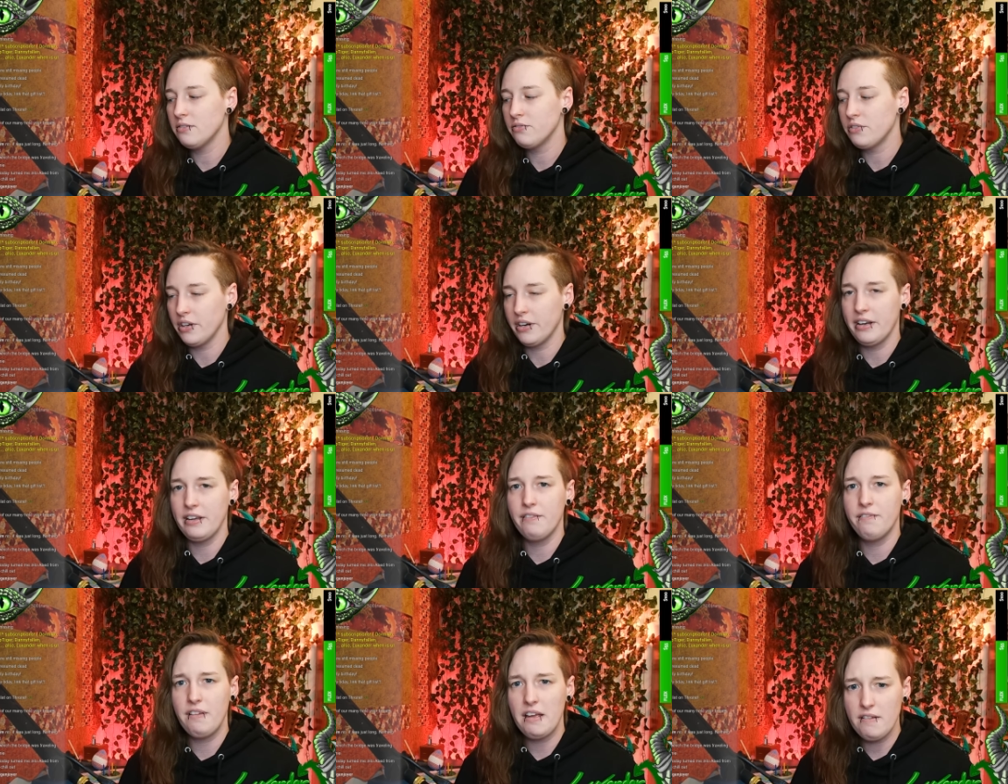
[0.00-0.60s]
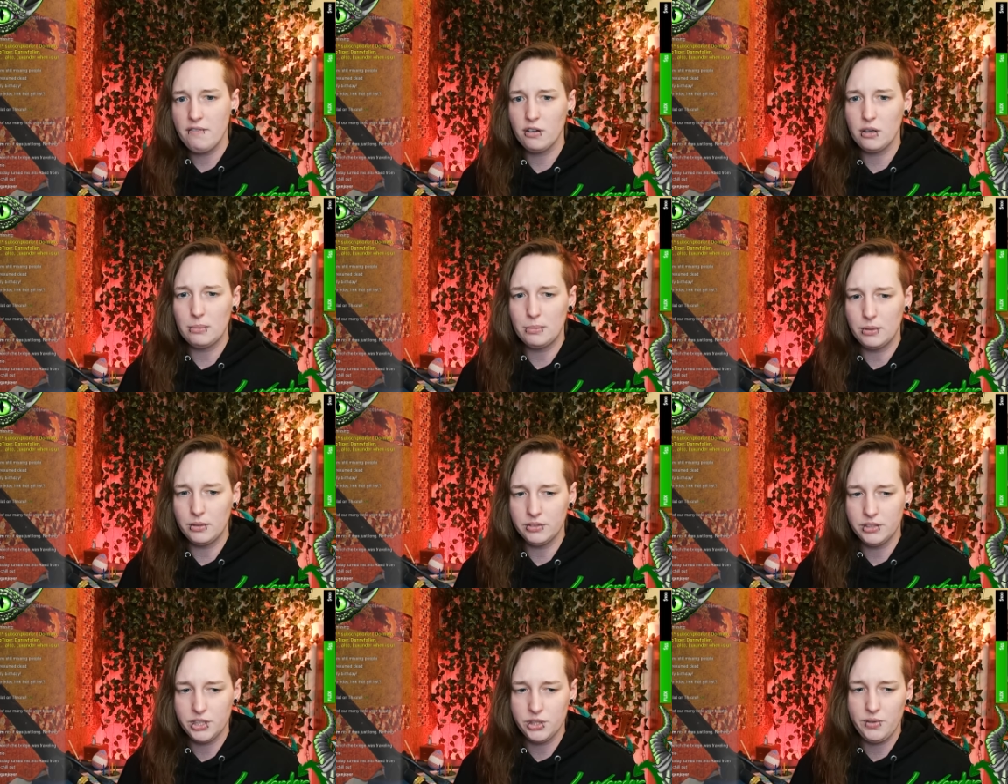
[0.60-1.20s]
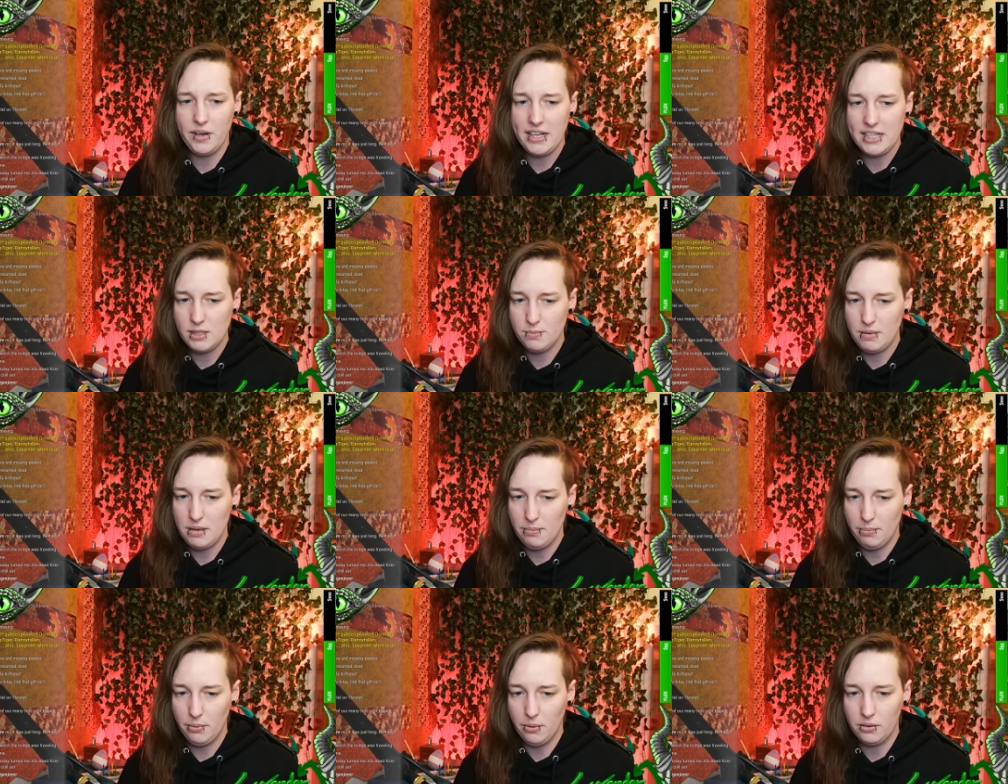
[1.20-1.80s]
very favorable to trans
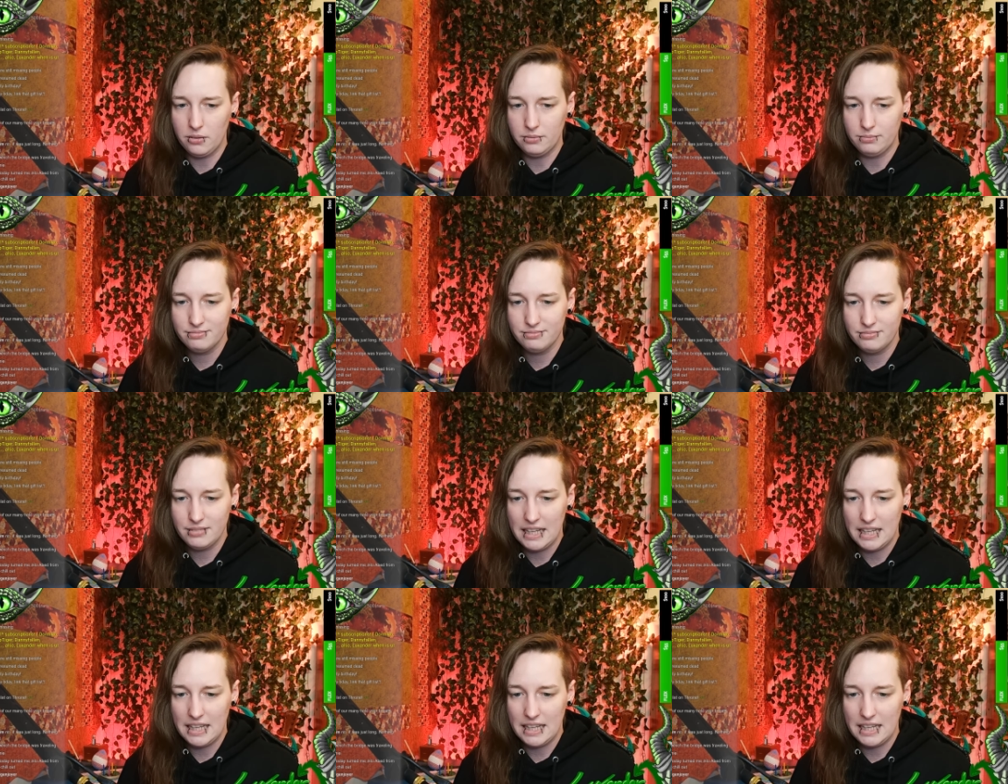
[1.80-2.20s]
people.